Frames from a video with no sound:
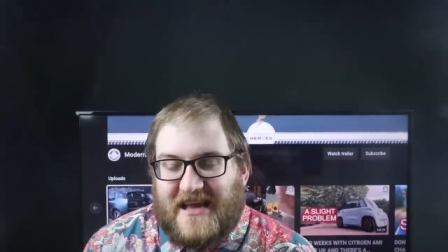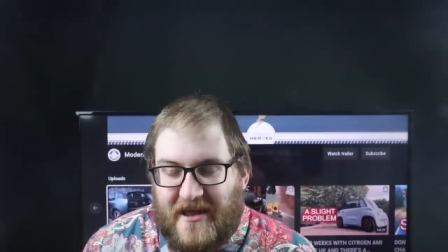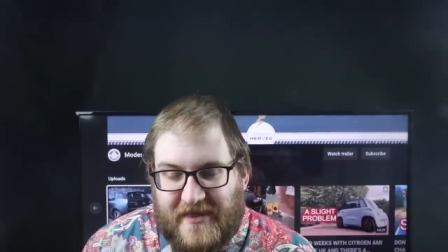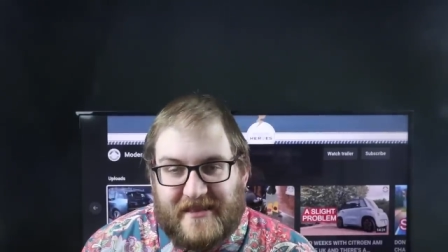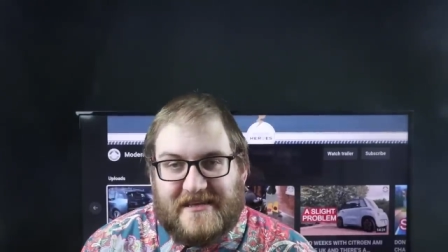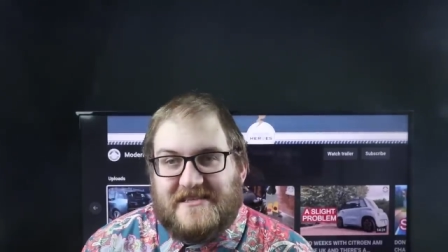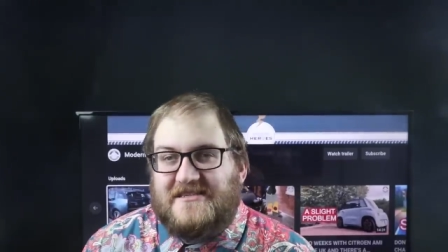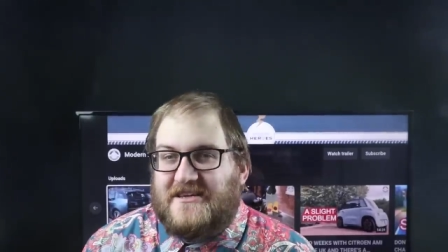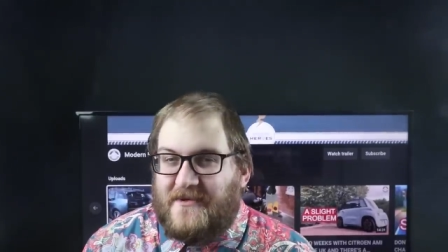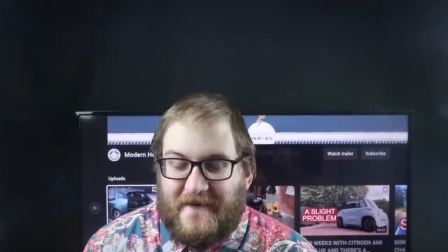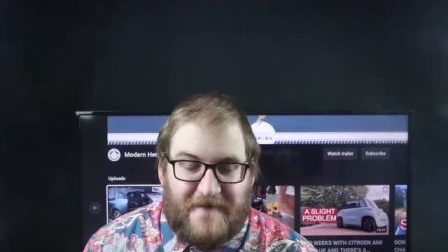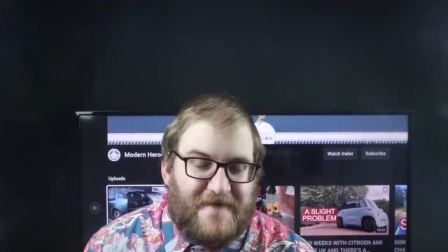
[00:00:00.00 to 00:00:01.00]
I think this is
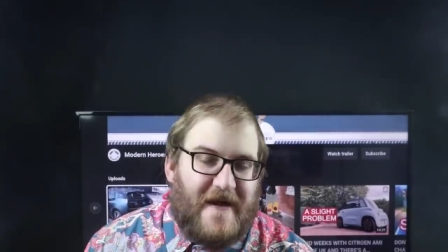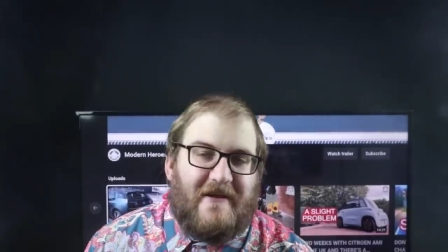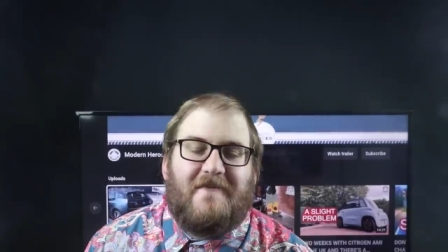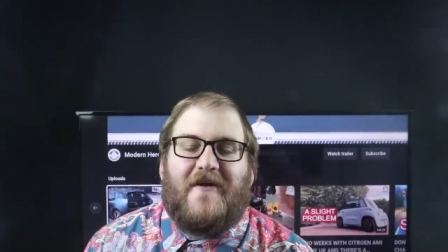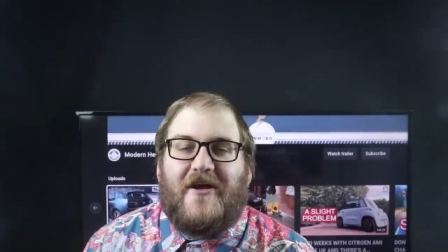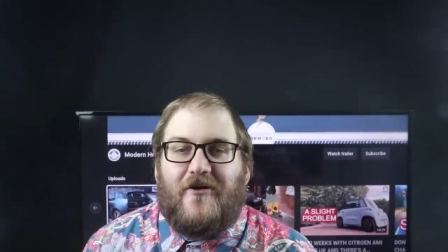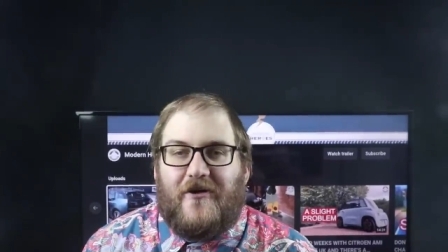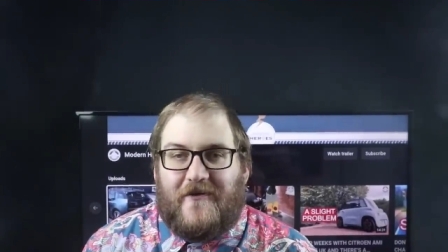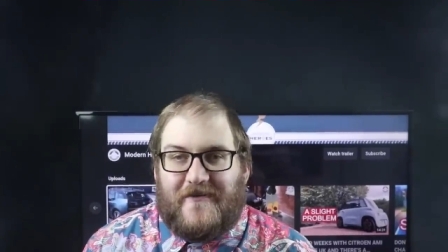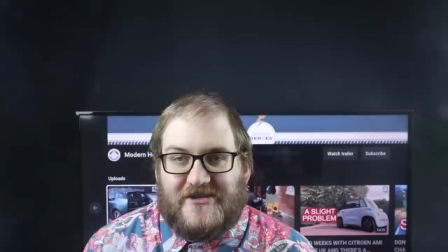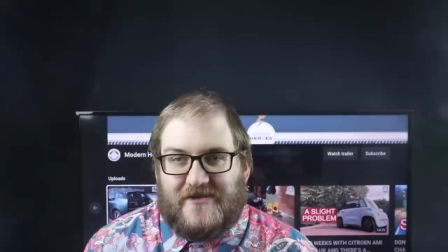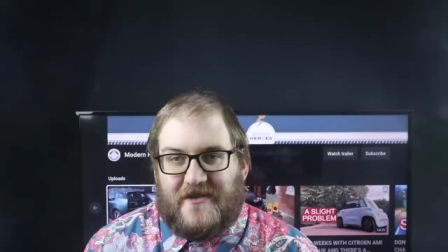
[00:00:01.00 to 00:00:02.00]
going to be very, very
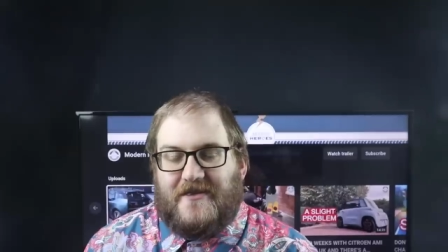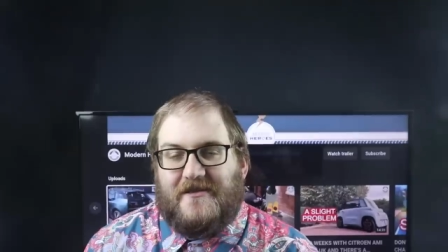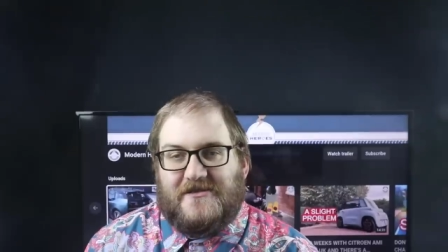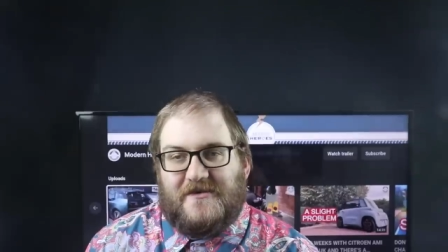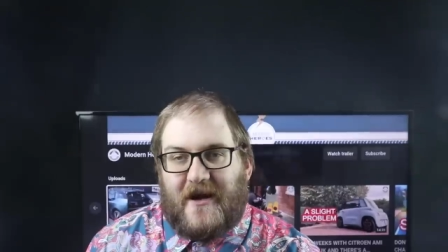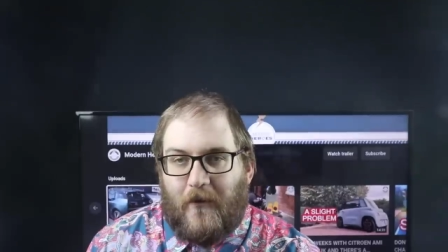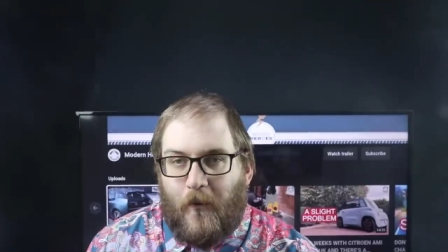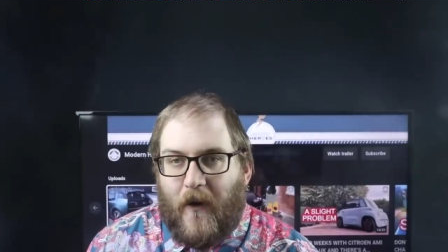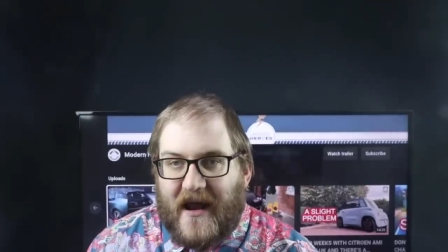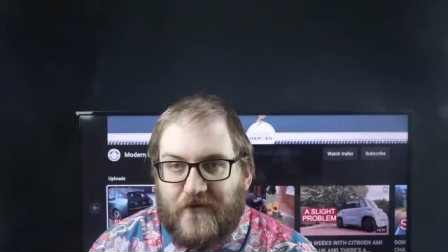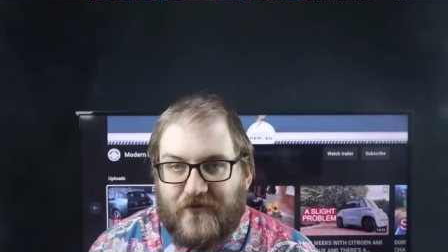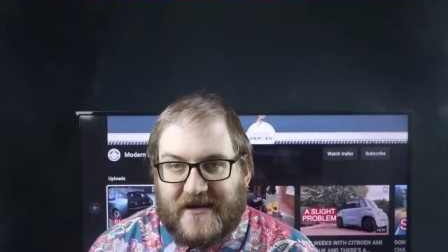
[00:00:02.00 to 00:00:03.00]
controversial. I think there's going to be a
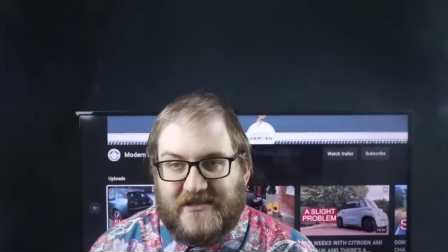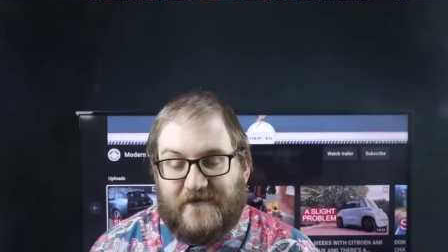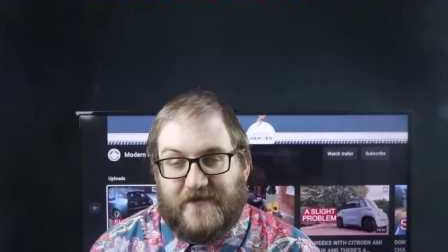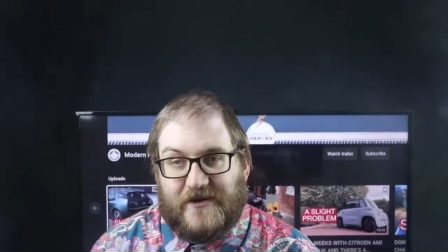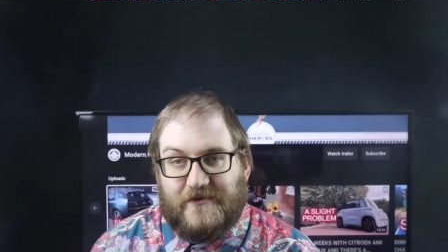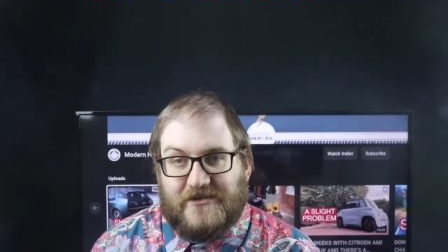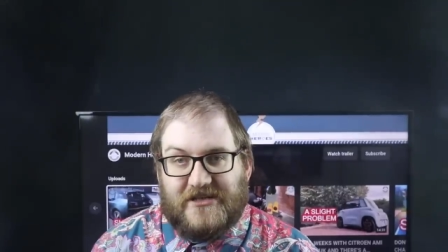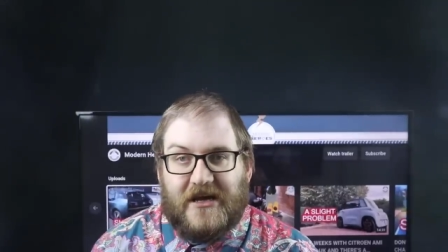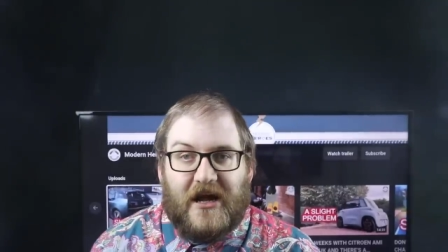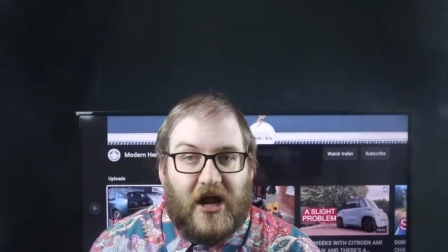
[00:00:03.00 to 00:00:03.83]
wide range of views.